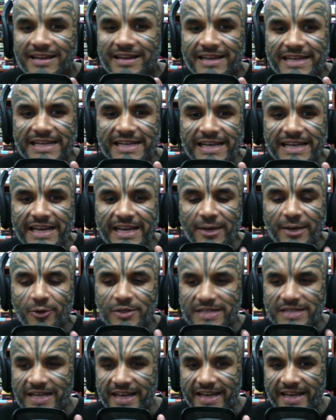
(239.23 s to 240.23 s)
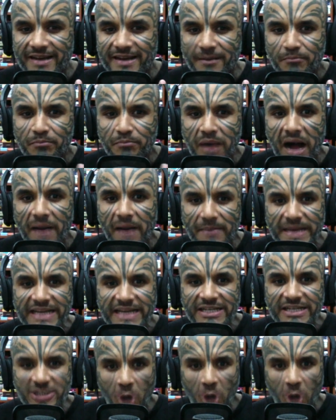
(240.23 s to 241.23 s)
He looks like a
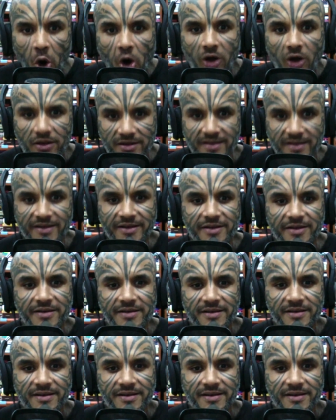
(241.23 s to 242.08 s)
Barbie doll, you know?